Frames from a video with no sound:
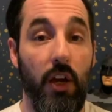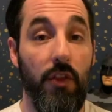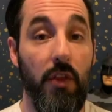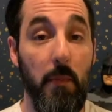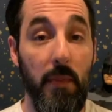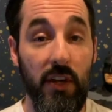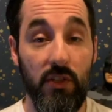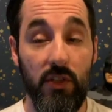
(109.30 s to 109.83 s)
The
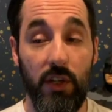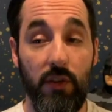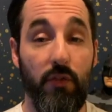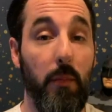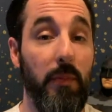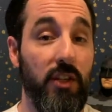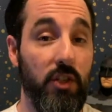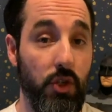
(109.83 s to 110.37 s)
music
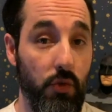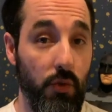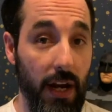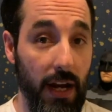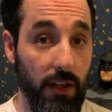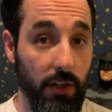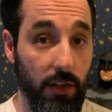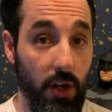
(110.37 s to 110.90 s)
from the
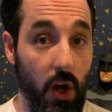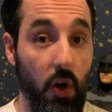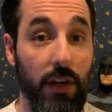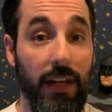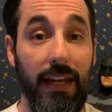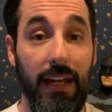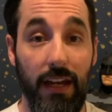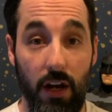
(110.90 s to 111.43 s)
trailer
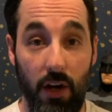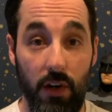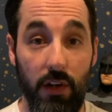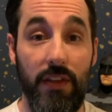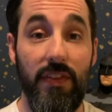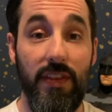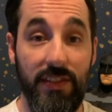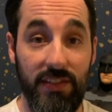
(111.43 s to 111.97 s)
are
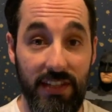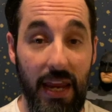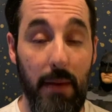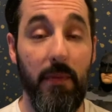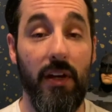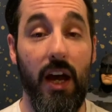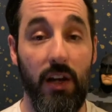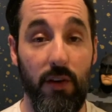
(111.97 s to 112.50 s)
in the
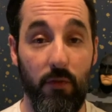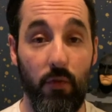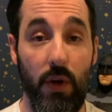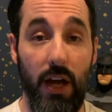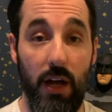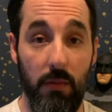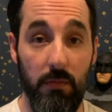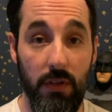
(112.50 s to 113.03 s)
same kind of
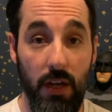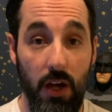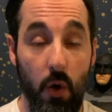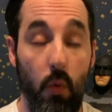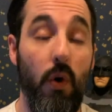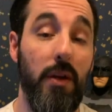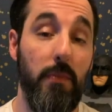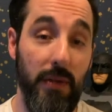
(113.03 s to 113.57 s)
realm,
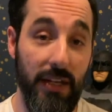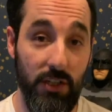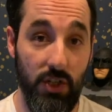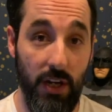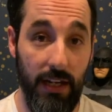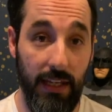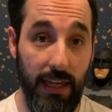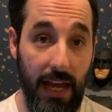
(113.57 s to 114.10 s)
one being
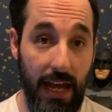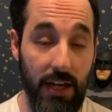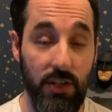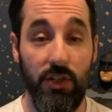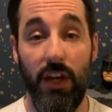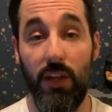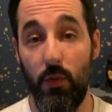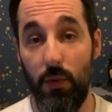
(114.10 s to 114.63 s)
Johnny Cash,
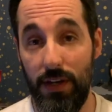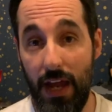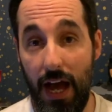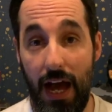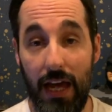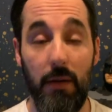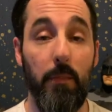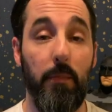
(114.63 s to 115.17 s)
the other one
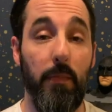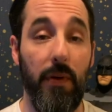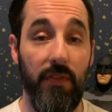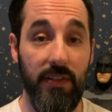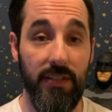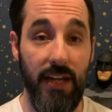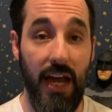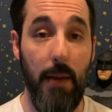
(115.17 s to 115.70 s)
not, but
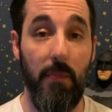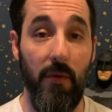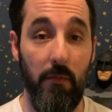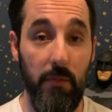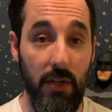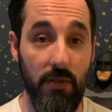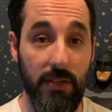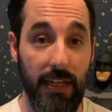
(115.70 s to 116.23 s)
the type of
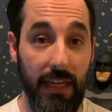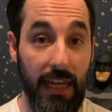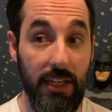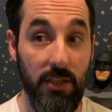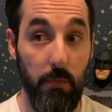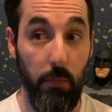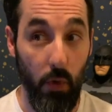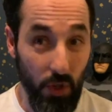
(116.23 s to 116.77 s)
music
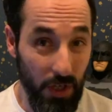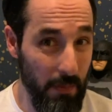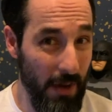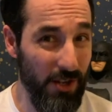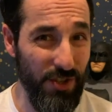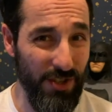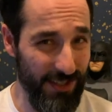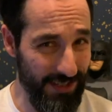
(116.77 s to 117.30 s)
is pretty
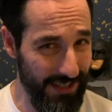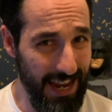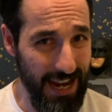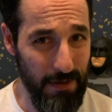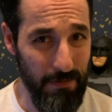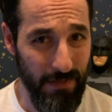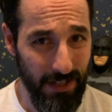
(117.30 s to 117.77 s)
much the same.